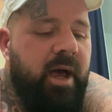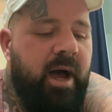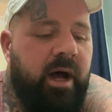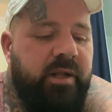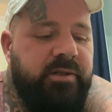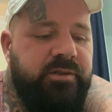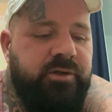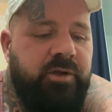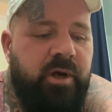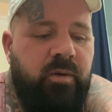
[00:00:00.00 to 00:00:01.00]
And,
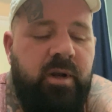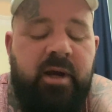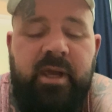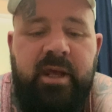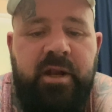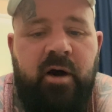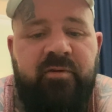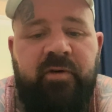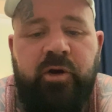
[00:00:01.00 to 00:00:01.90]
you know, lucky enough,